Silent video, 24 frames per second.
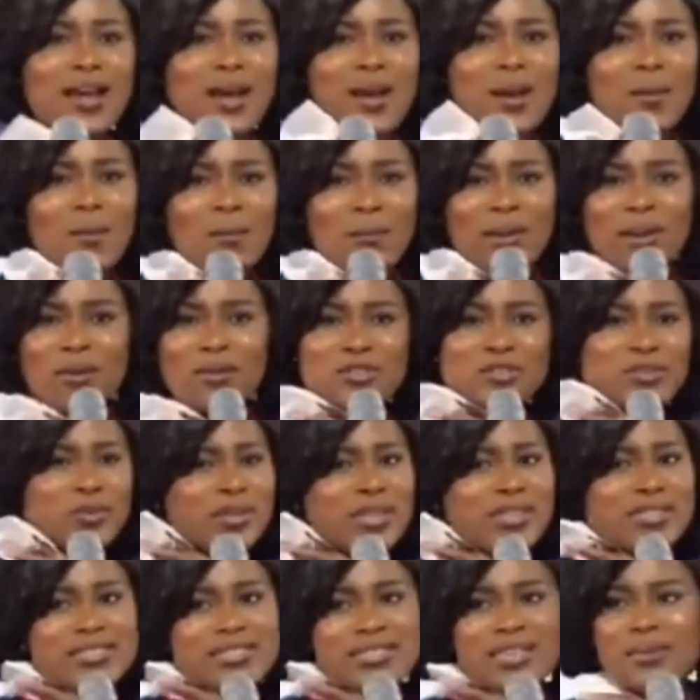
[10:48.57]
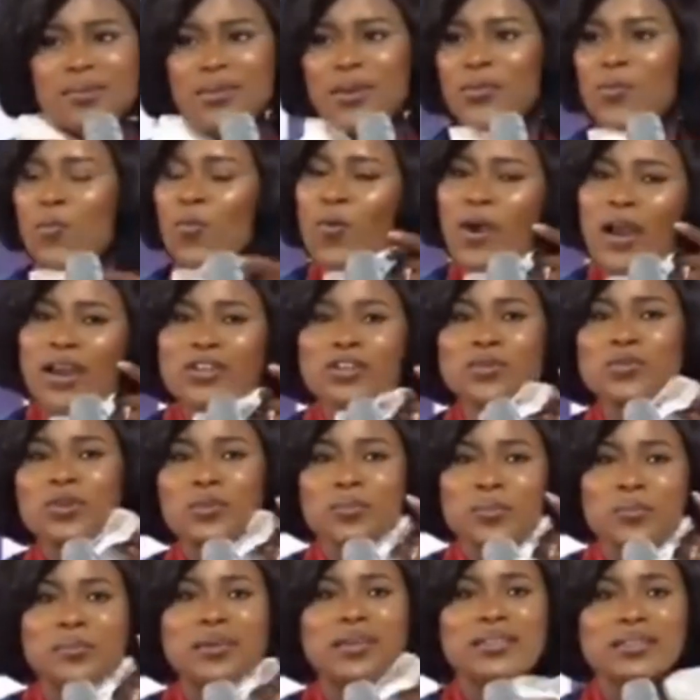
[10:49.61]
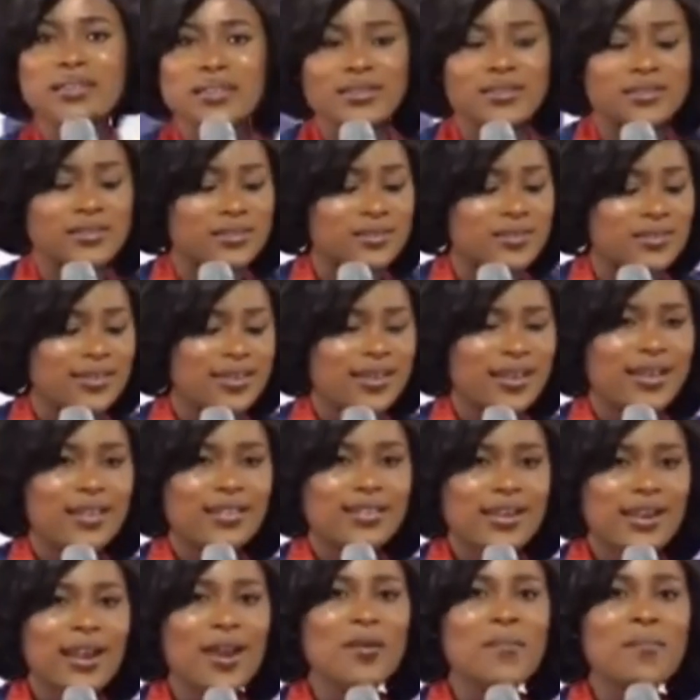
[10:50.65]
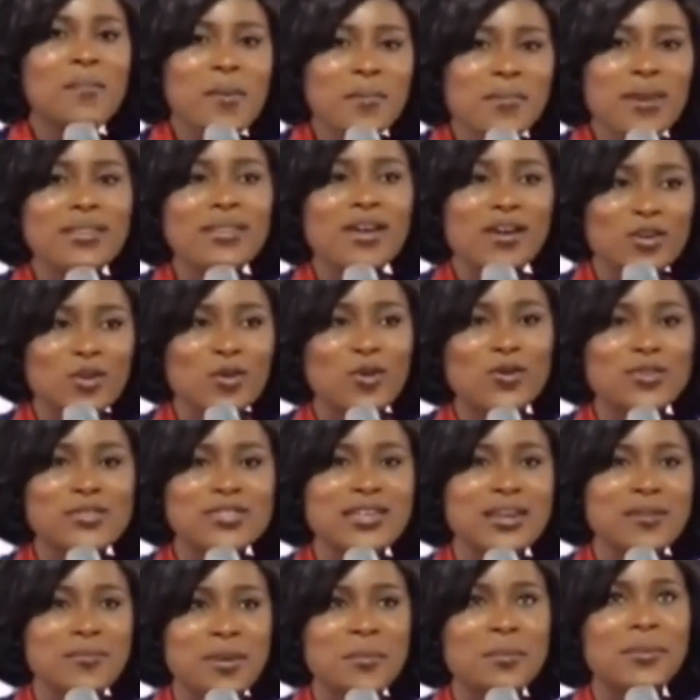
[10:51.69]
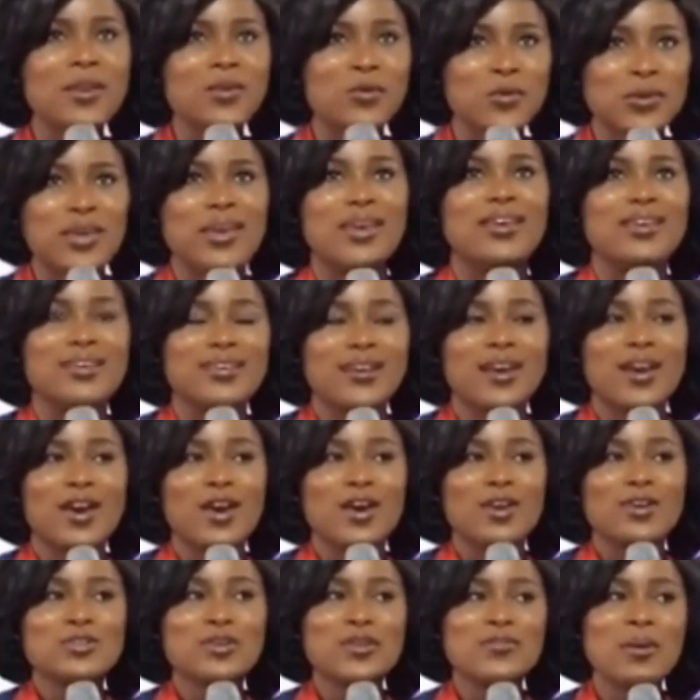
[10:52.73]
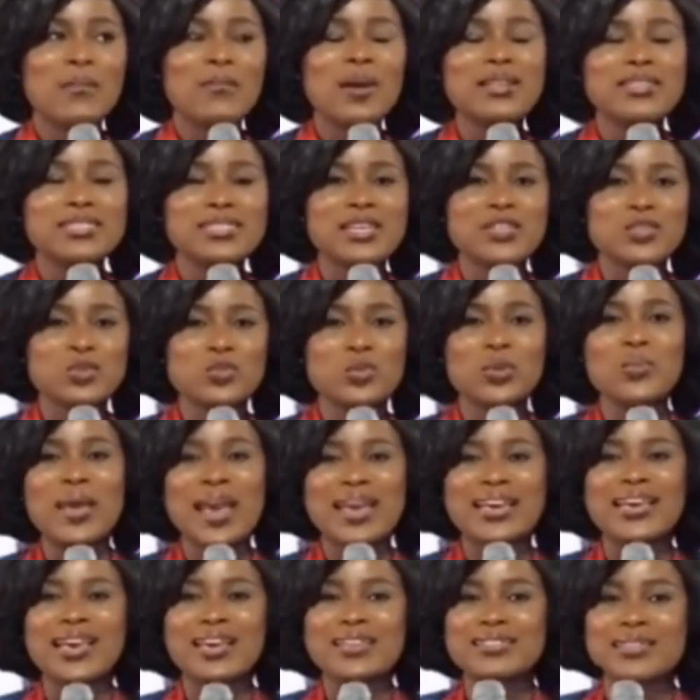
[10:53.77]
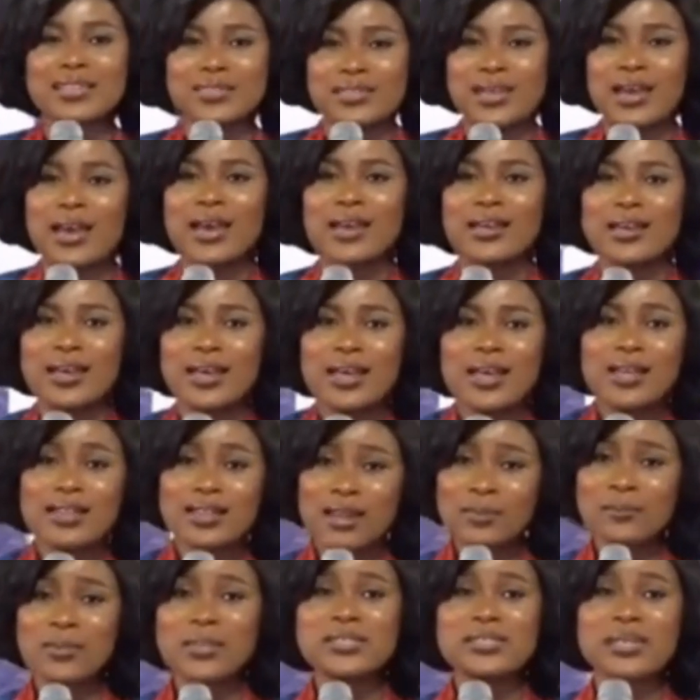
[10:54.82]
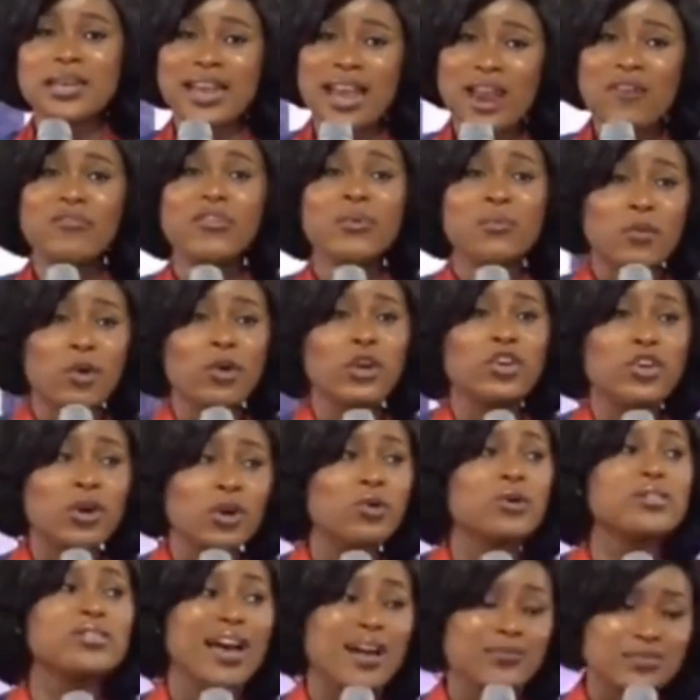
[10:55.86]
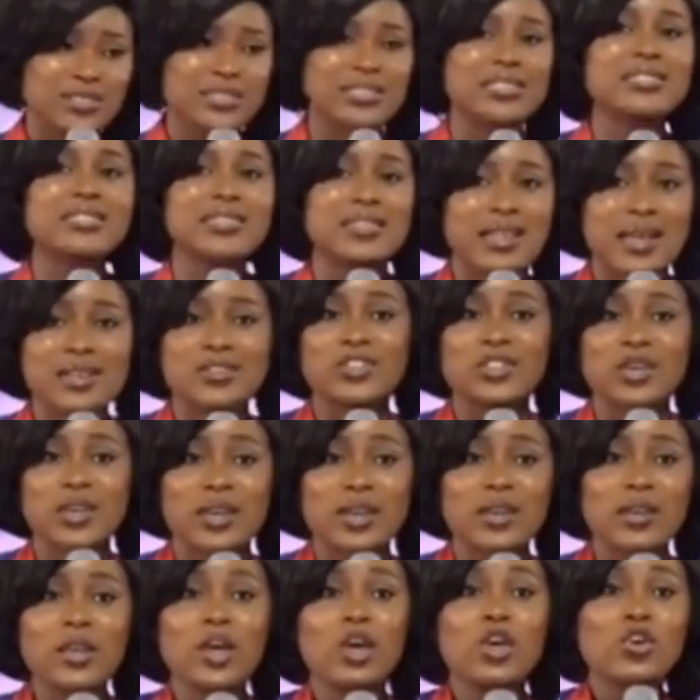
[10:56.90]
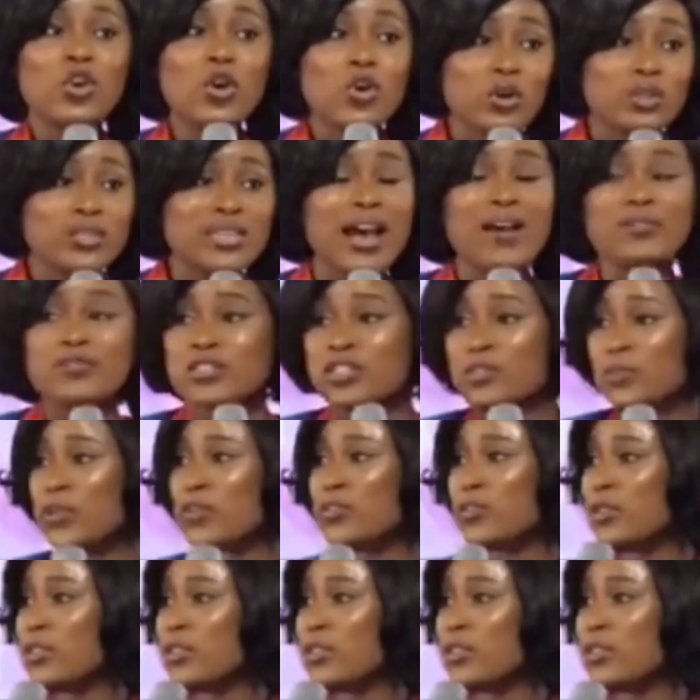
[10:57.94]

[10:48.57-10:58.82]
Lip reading: but I was doing entertainment. Why do you want to put me in this? Then I remembered that course and I remember that, okay, so if the man says swim against the tide, that means that every morning you're going to have to sit in that chair, you're going to have to speak to these